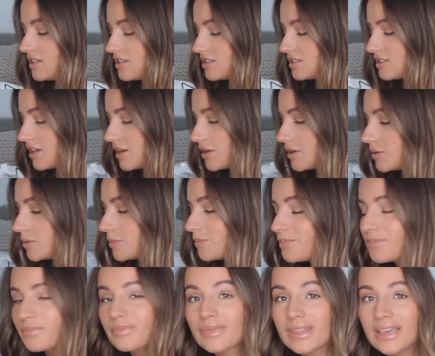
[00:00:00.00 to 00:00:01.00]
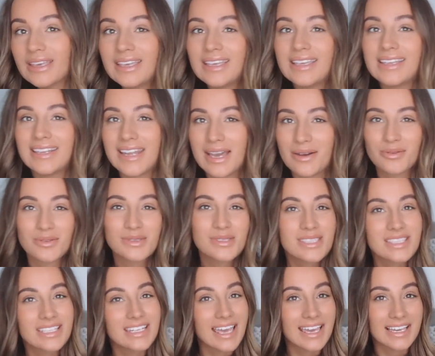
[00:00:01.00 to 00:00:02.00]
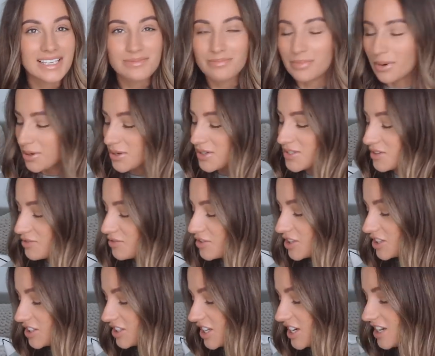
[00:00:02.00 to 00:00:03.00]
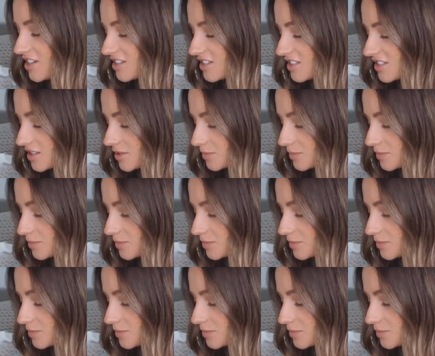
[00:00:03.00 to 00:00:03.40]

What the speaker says: So now on to the next box of goodness.